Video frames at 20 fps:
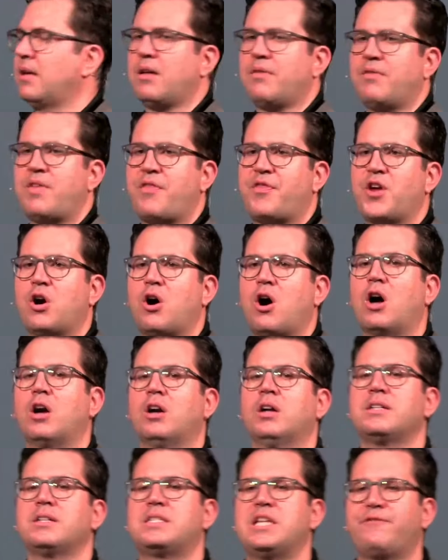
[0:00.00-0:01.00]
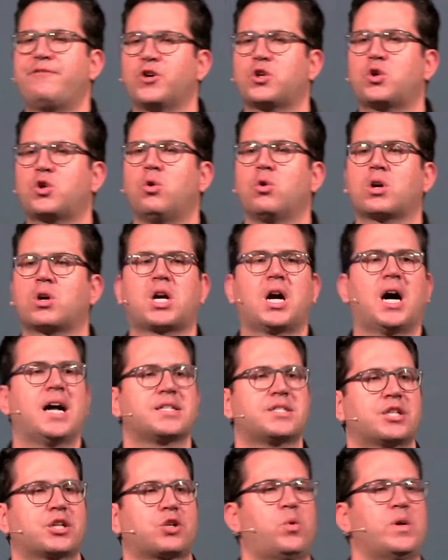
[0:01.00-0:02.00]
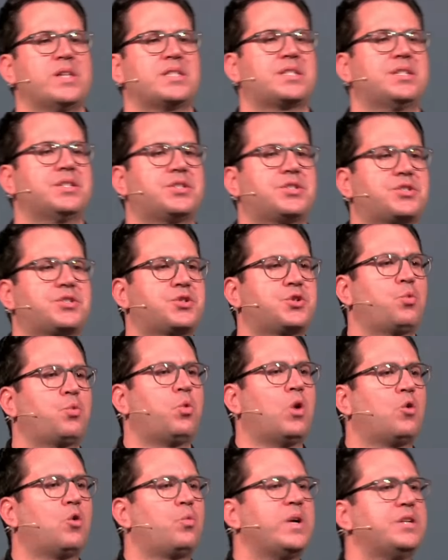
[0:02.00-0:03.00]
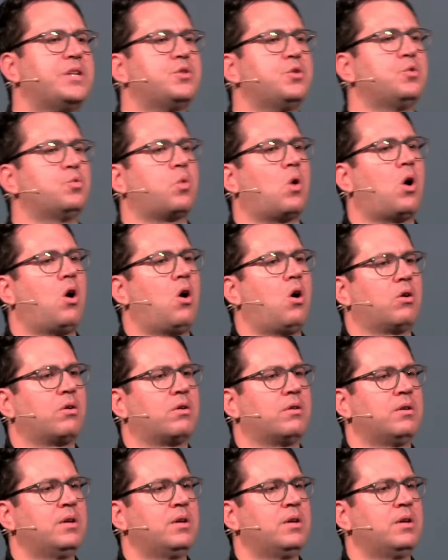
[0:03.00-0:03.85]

that there are difficult consequences to what we do wrong.